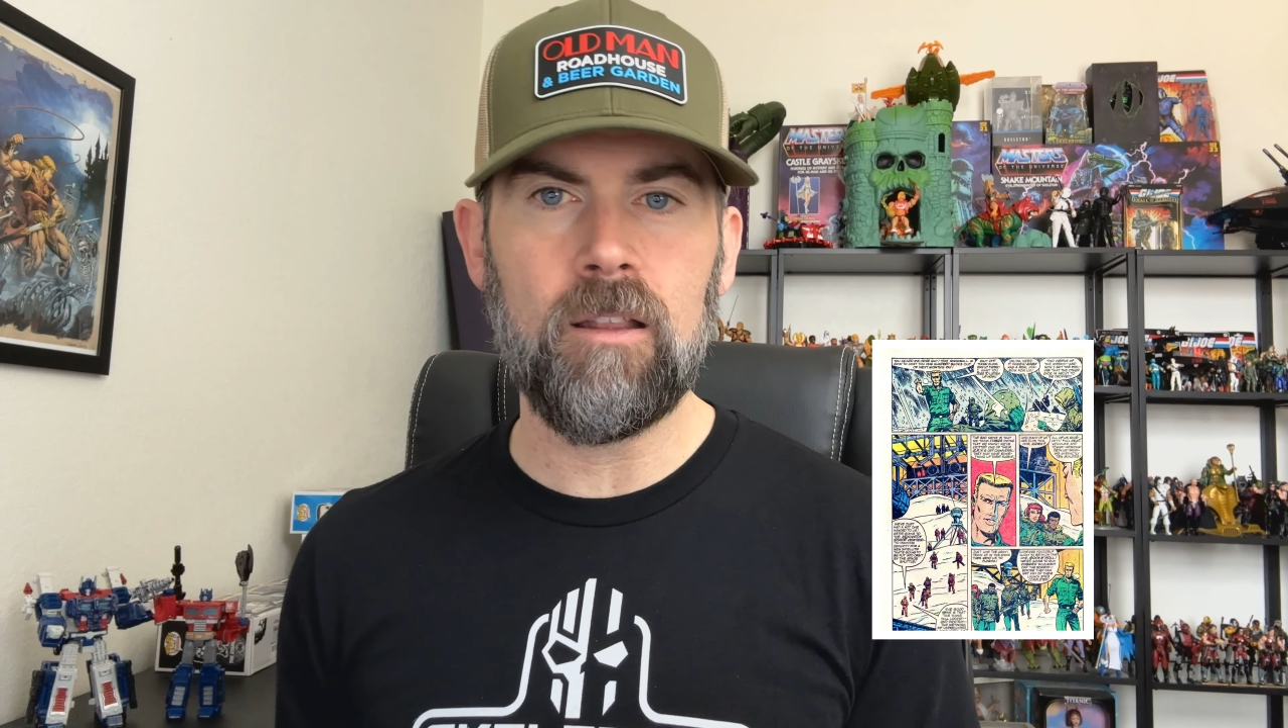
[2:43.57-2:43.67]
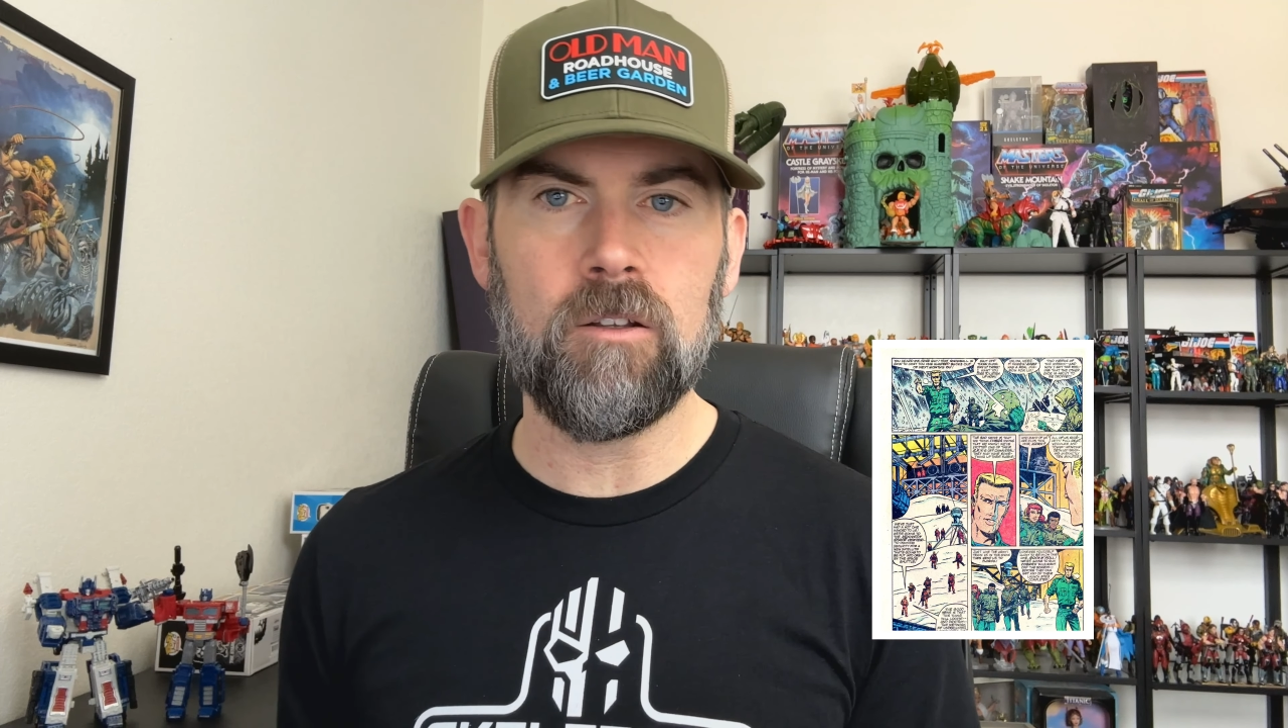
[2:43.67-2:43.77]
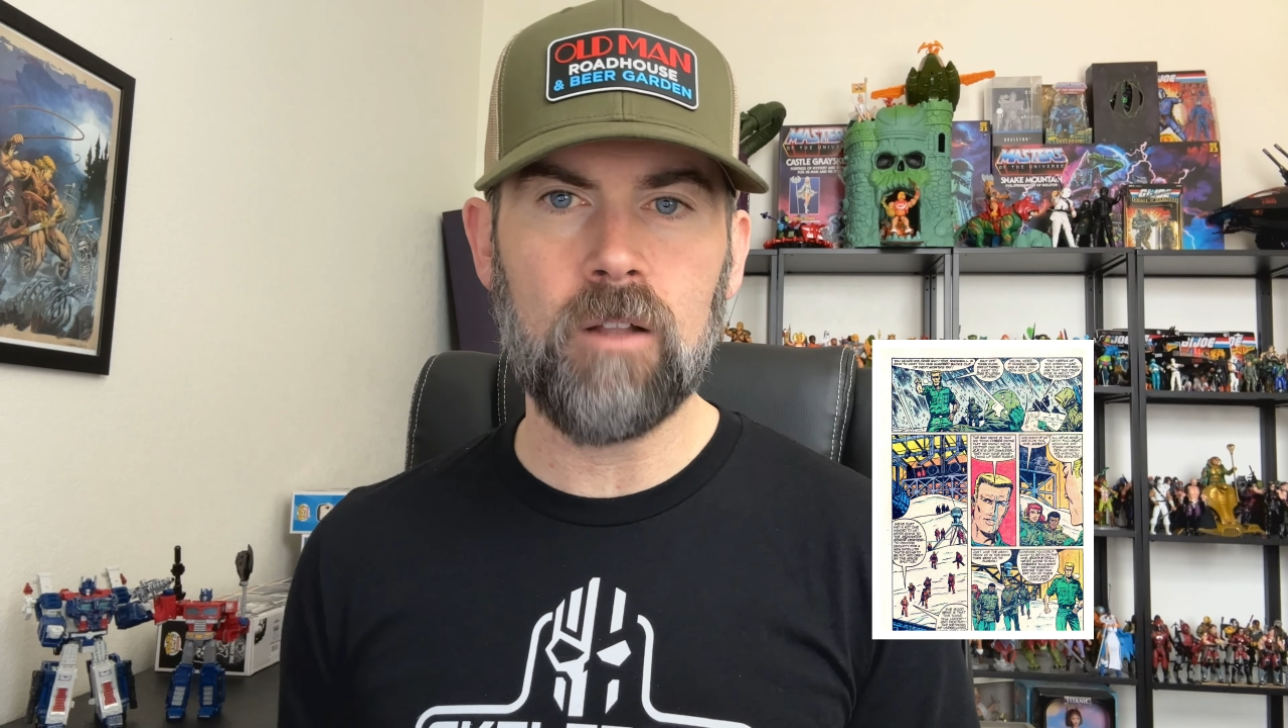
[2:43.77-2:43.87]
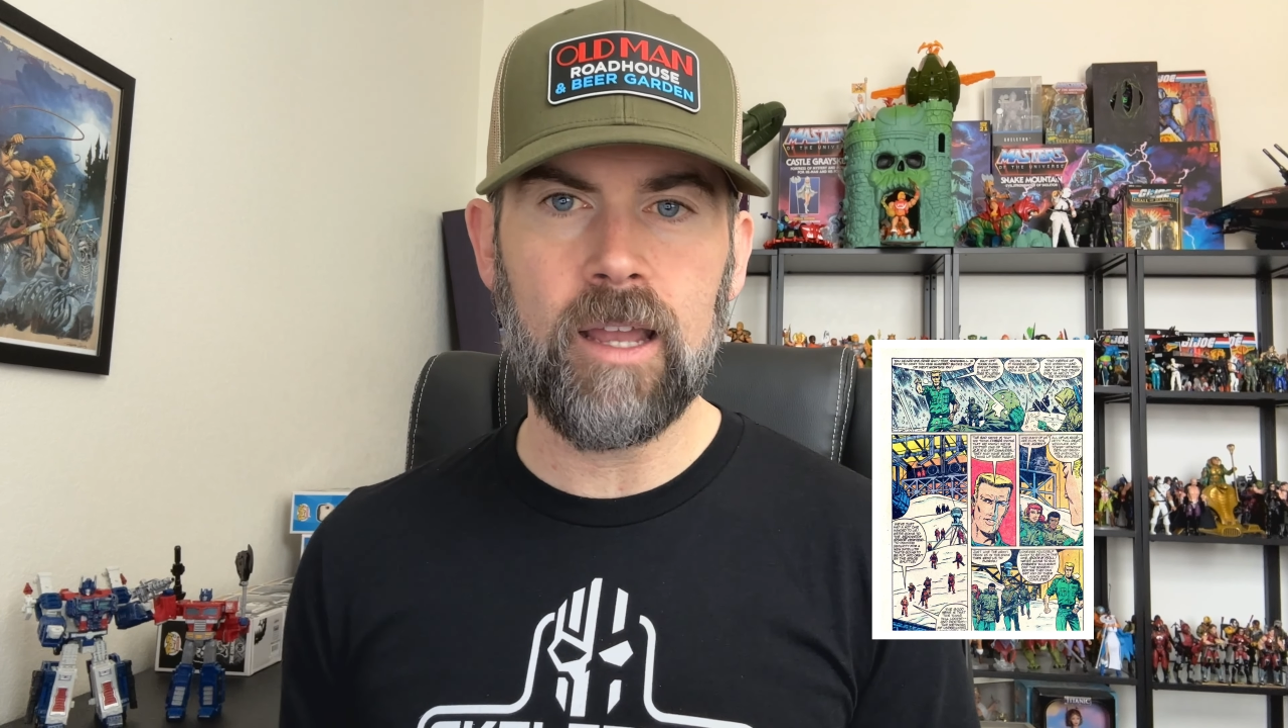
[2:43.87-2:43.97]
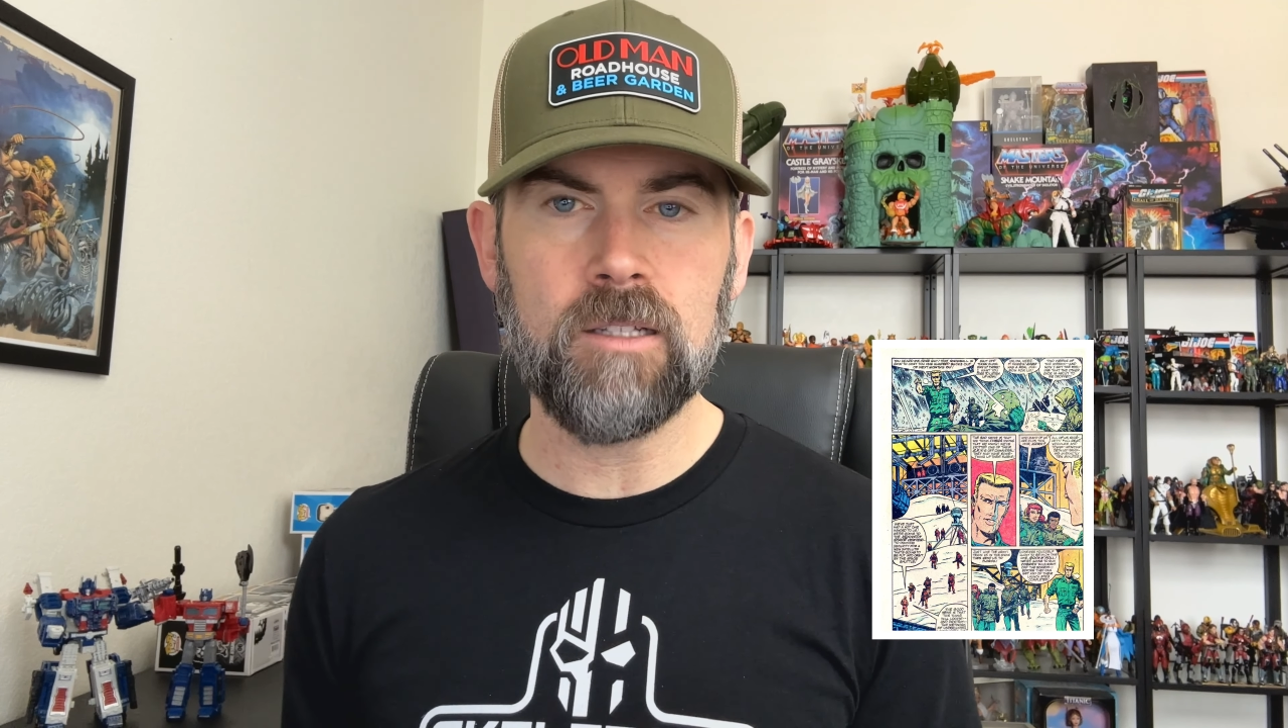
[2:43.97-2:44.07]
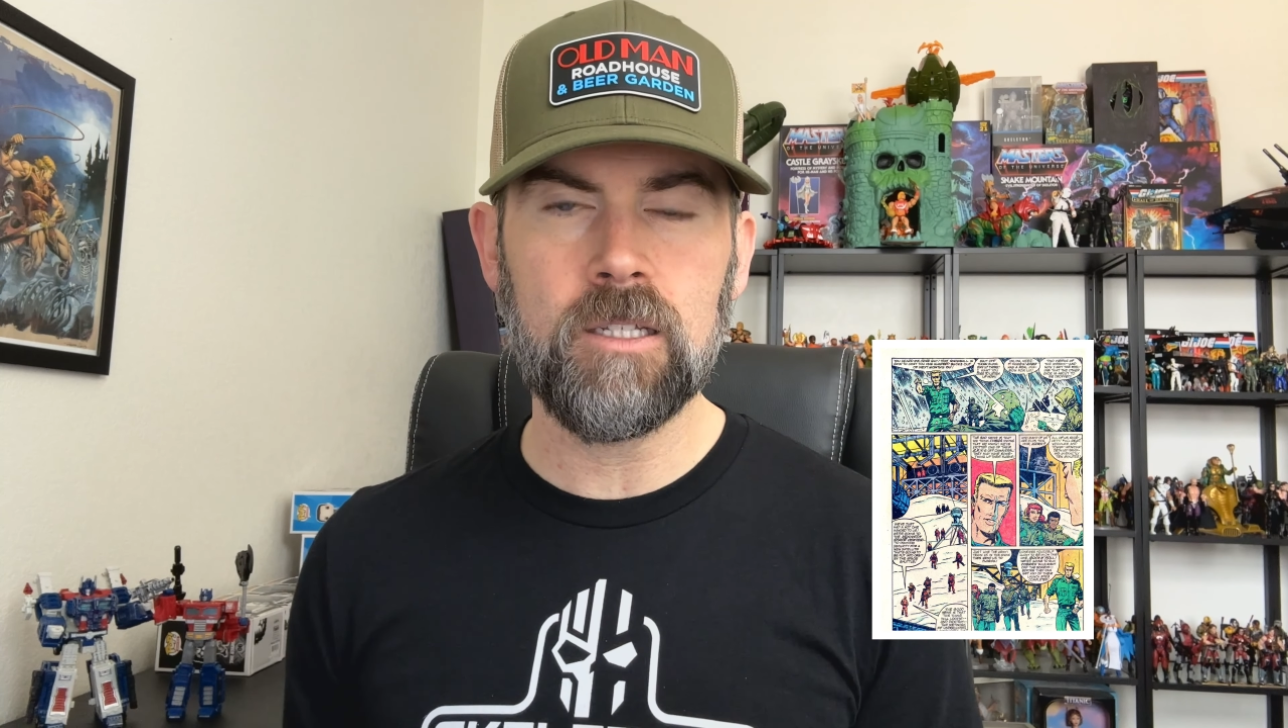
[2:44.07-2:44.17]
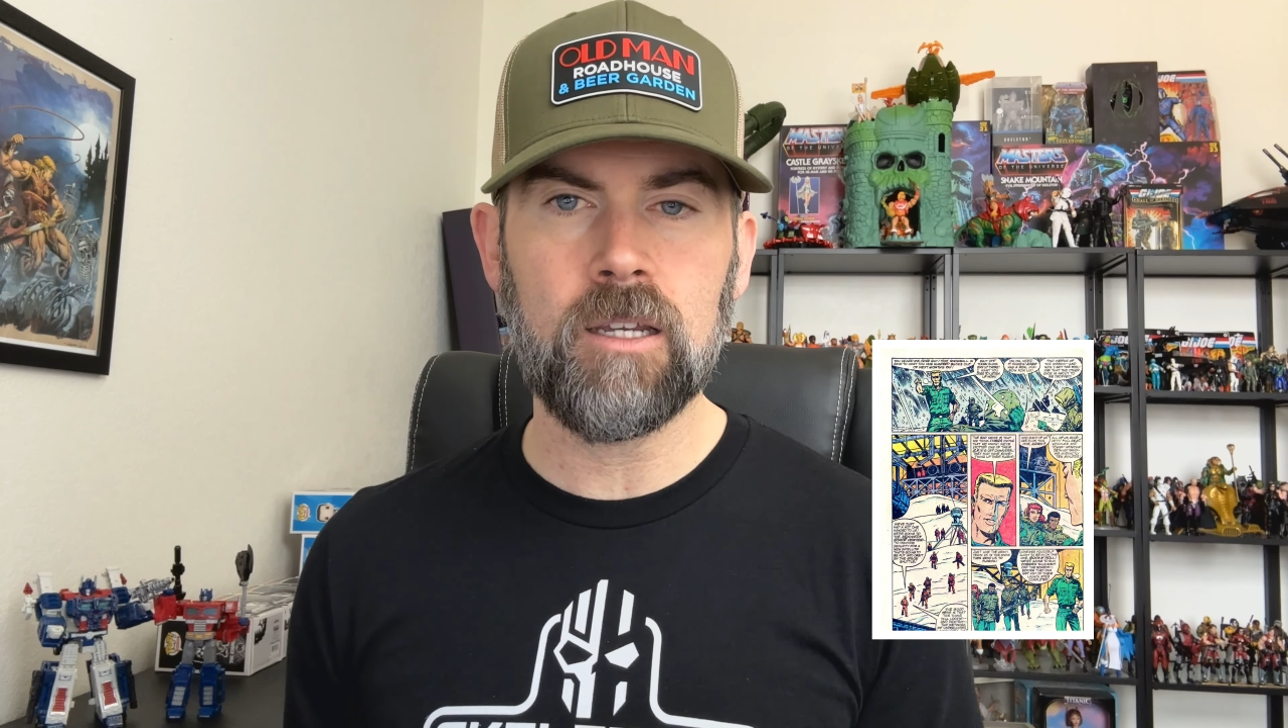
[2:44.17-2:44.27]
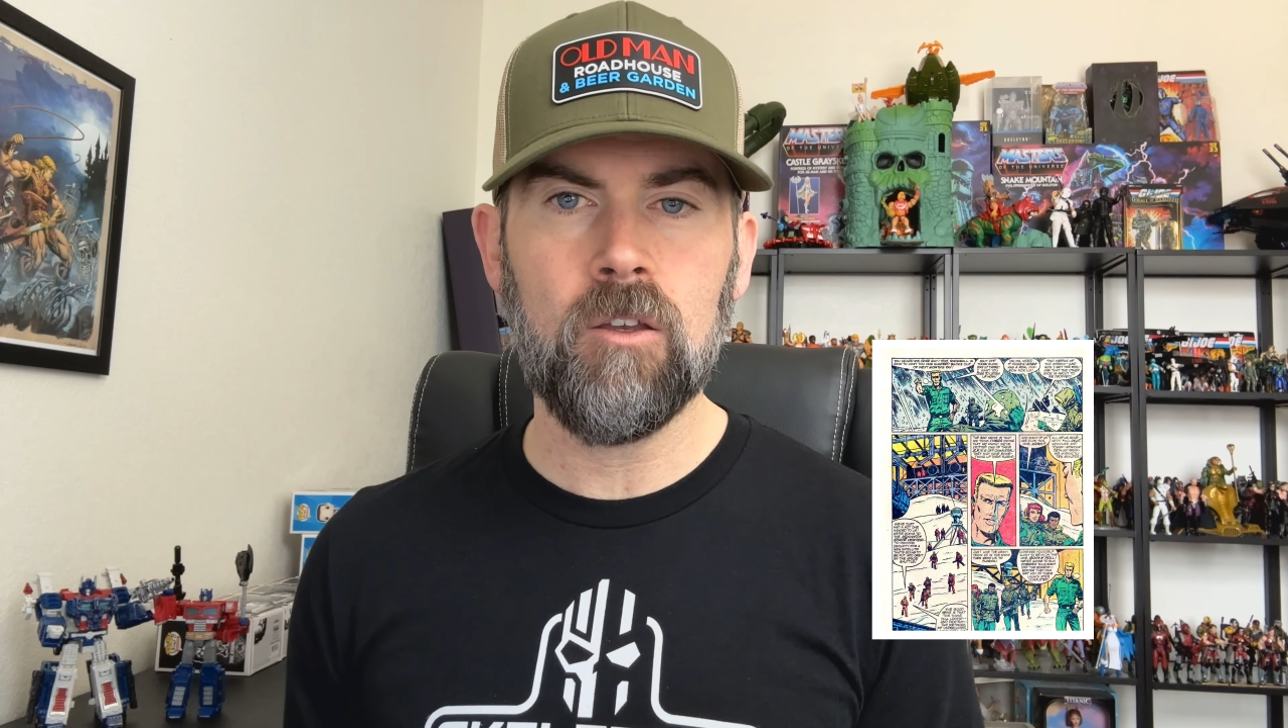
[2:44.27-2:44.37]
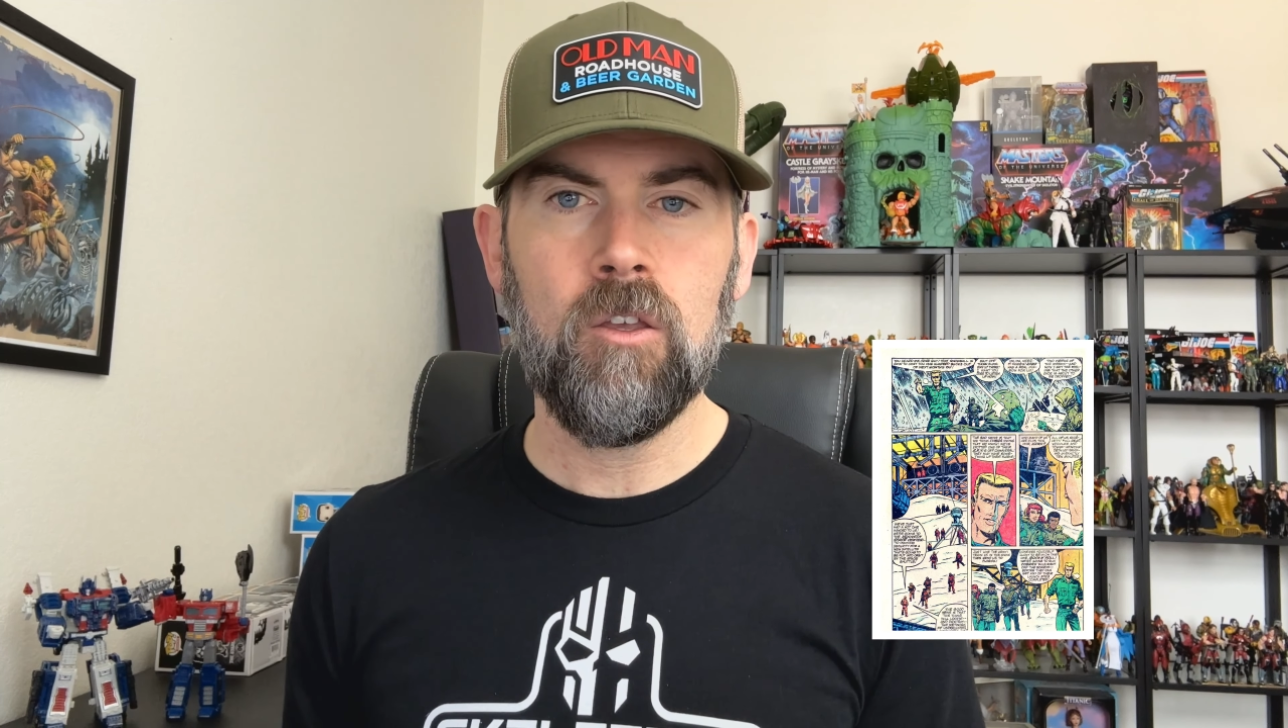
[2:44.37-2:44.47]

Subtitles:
little antic.